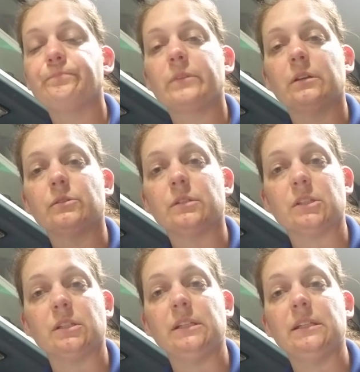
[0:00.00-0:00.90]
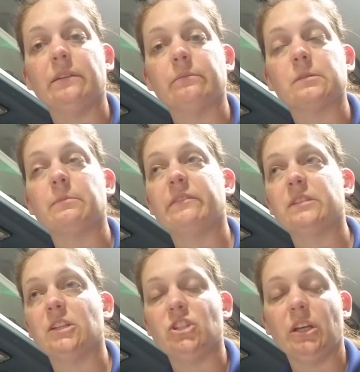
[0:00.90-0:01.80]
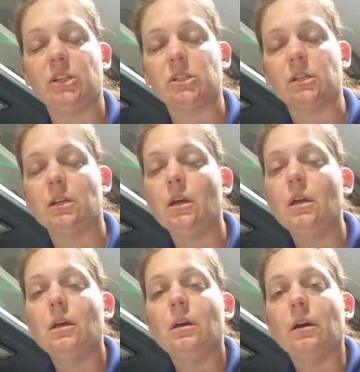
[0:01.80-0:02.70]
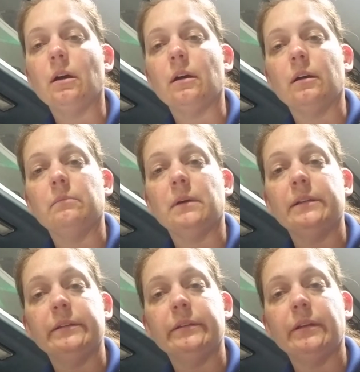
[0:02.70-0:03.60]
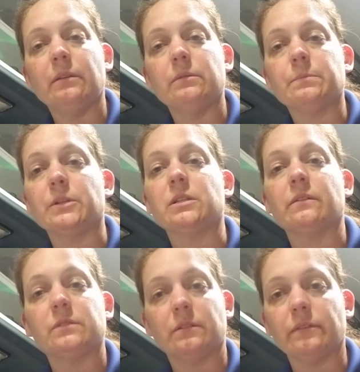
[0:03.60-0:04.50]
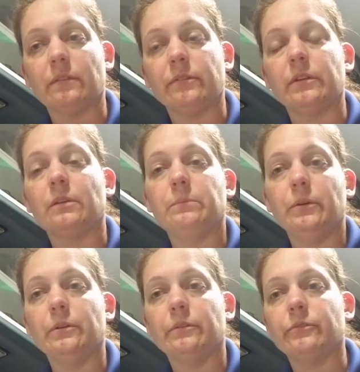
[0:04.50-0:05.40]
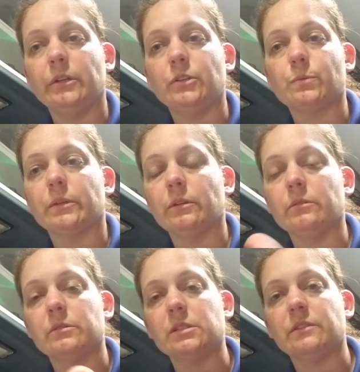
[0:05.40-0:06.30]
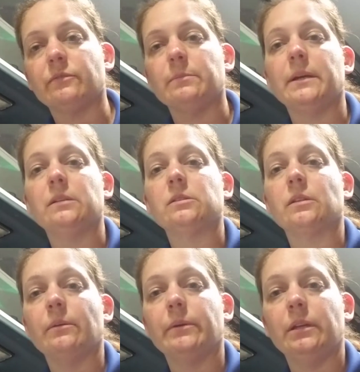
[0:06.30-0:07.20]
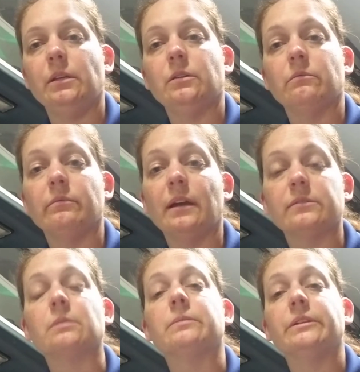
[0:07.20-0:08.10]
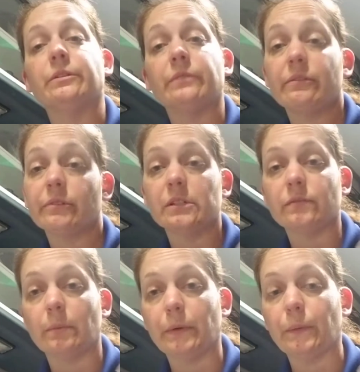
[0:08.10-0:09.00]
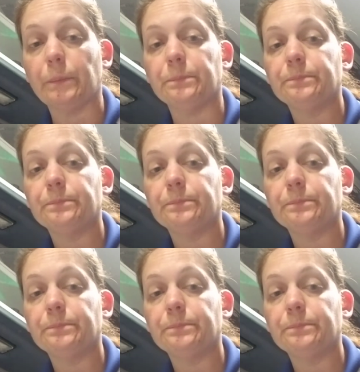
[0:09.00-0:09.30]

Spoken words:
So I just need to give him some education. Ideally, I would print off stuff off of the computer for each one of those and different meds. That way he could have something to reference from home.